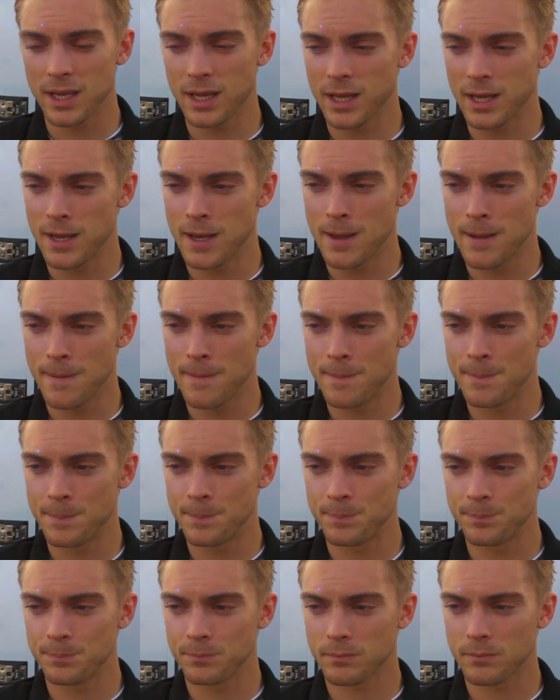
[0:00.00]

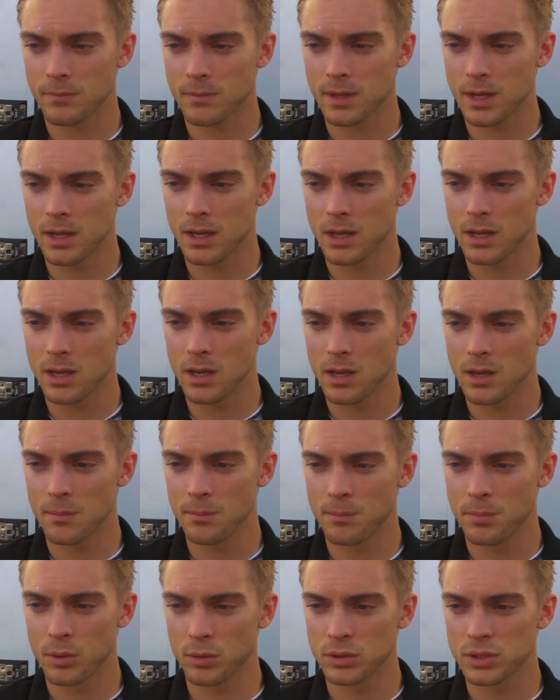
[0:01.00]

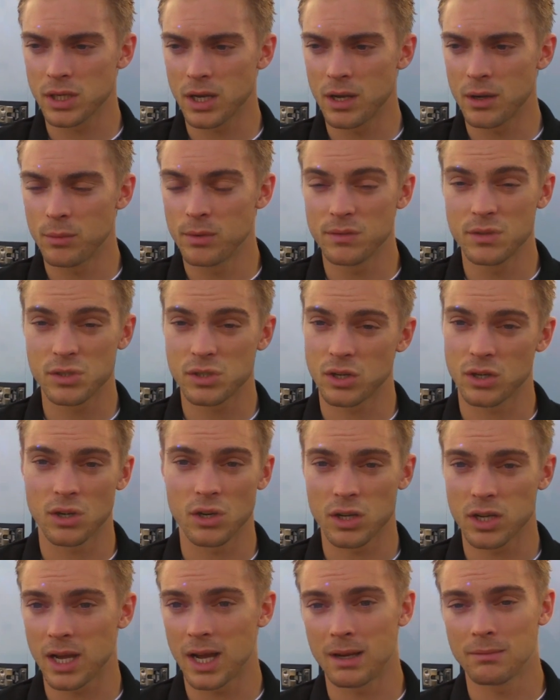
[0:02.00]
But also, we've just got to
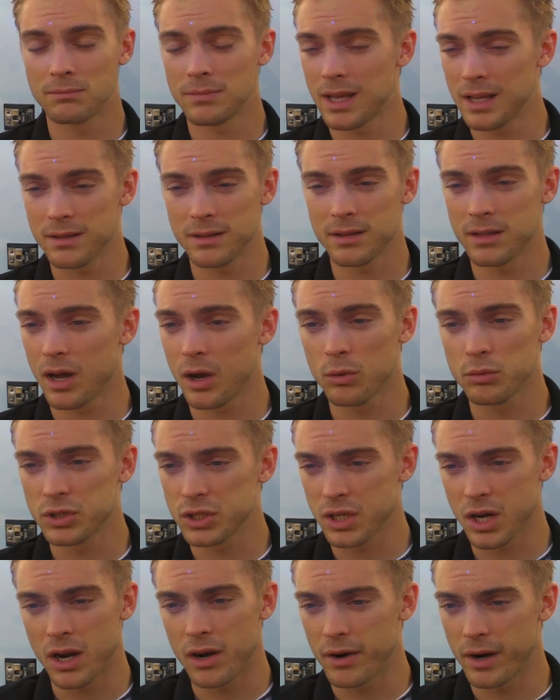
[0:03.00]
look at the whole
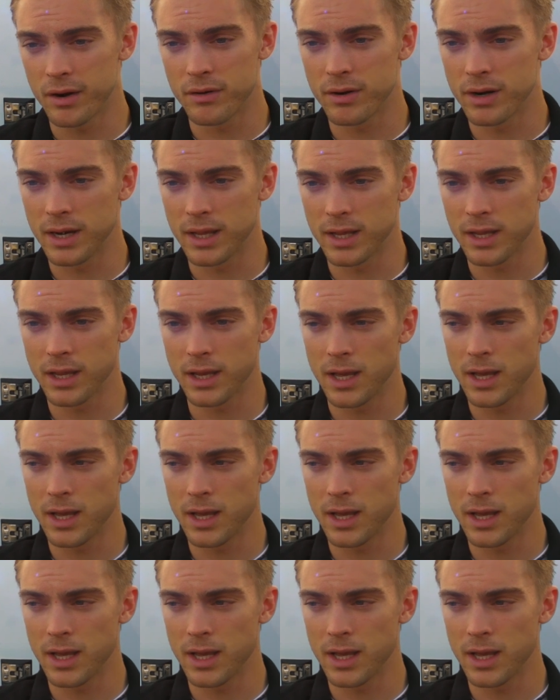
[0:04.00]
scenario really.